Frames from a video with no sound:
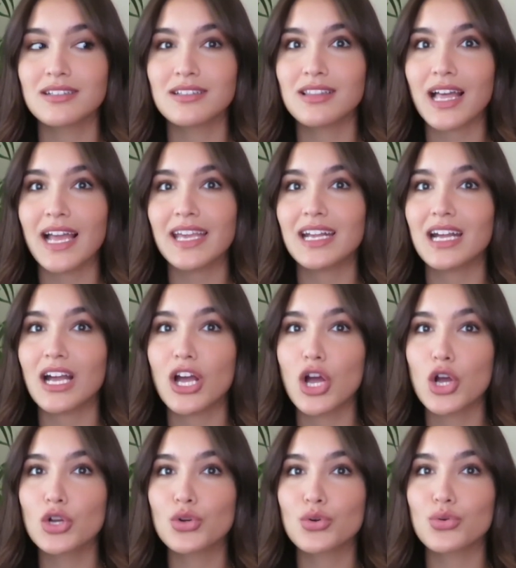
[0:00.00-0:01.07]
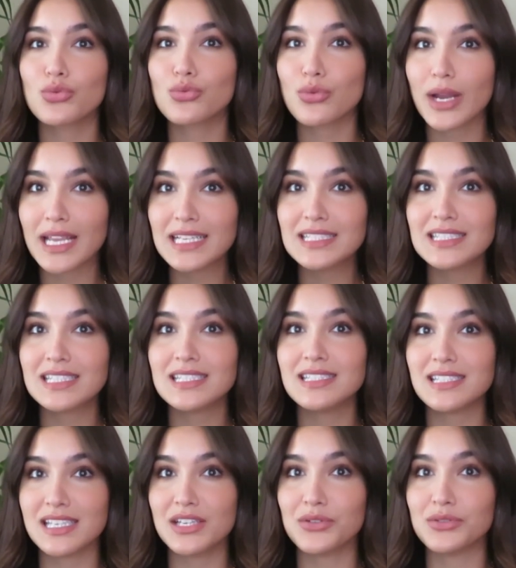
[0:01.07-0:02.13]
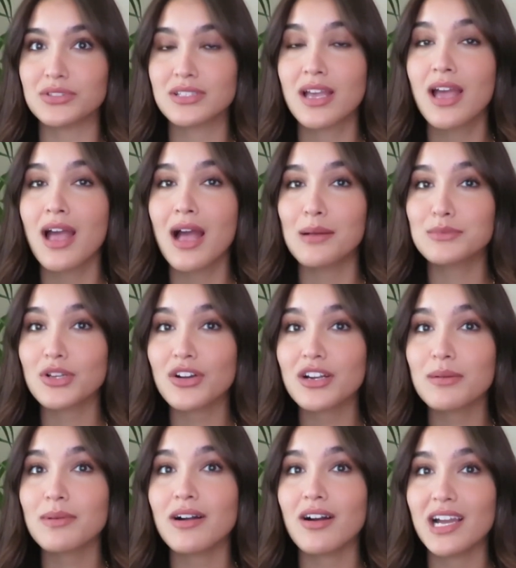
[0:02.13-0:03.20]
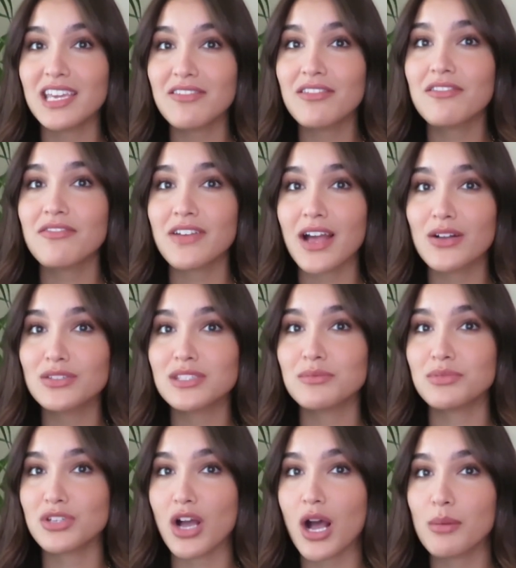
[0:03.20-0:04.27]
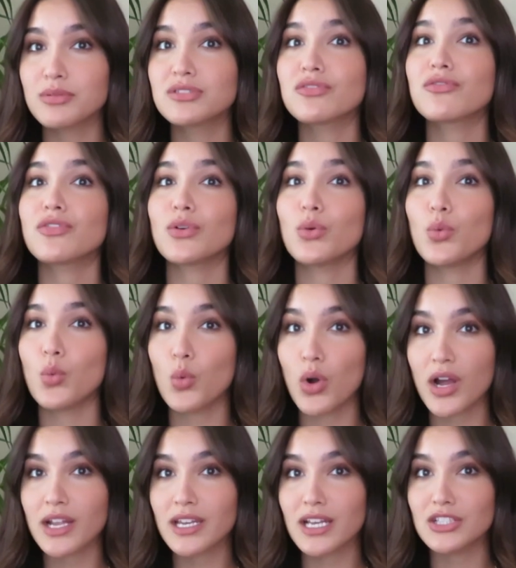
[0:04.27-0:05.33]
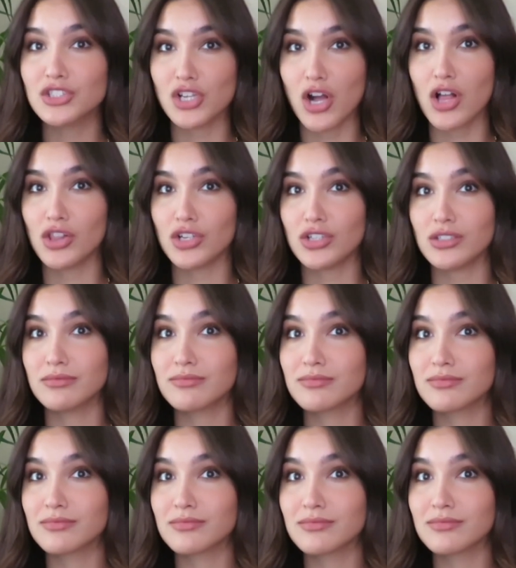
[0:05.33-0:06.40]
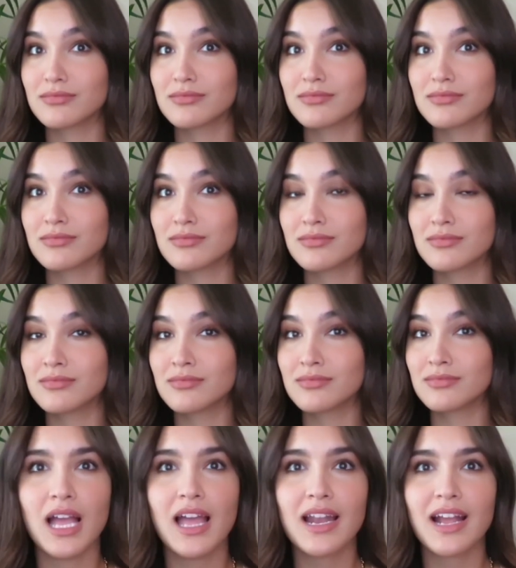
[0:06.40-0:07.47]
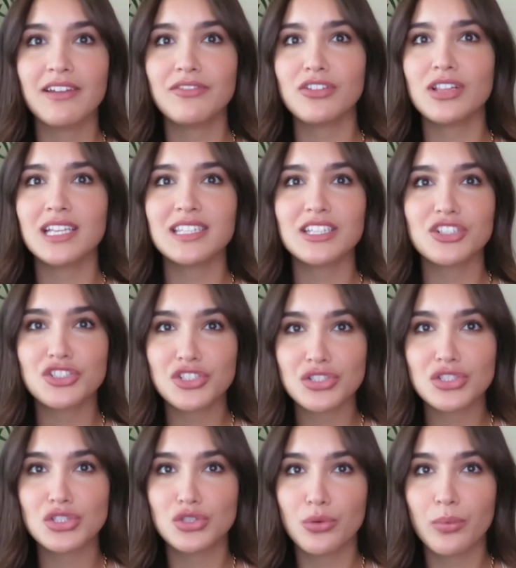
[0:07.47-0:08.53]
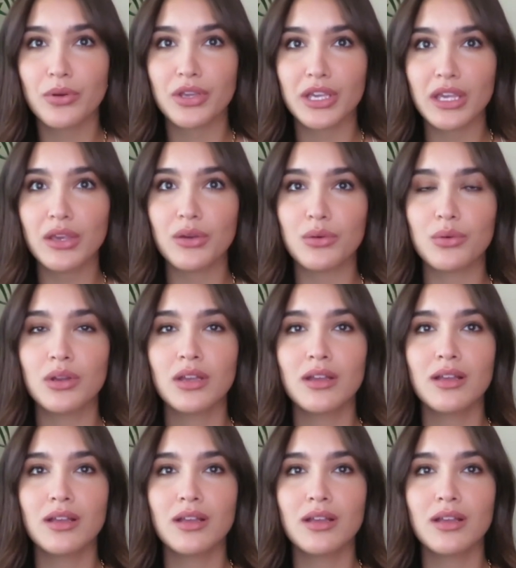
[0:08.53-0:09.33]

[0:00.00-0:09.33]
like crazy deals. I'm talking about, I even found some tops for $1. And I feel like they're just super cute.